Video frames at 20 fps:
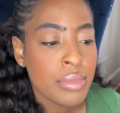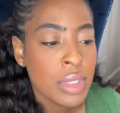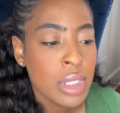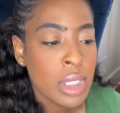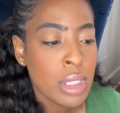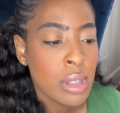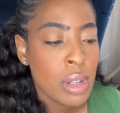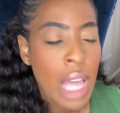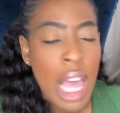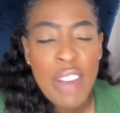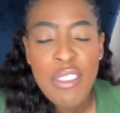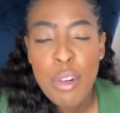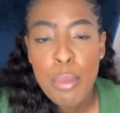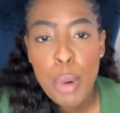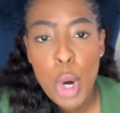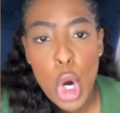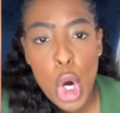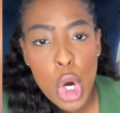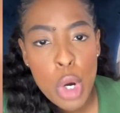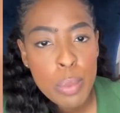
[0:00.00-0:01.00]
you know, have a
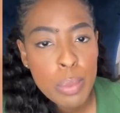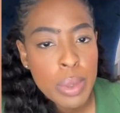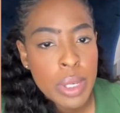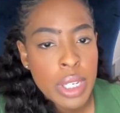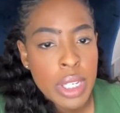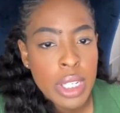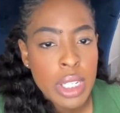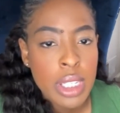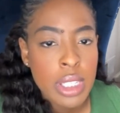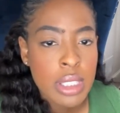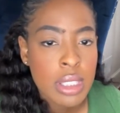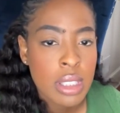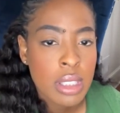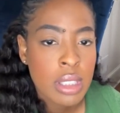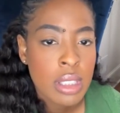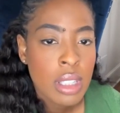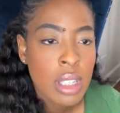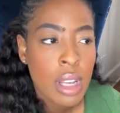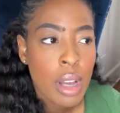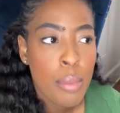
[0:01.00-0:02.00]
purpose,
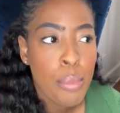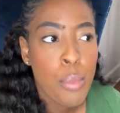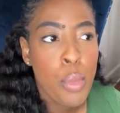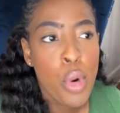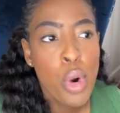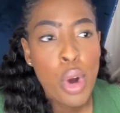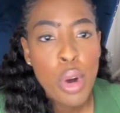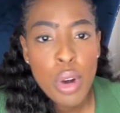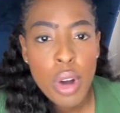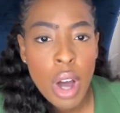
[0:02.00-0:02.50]
moral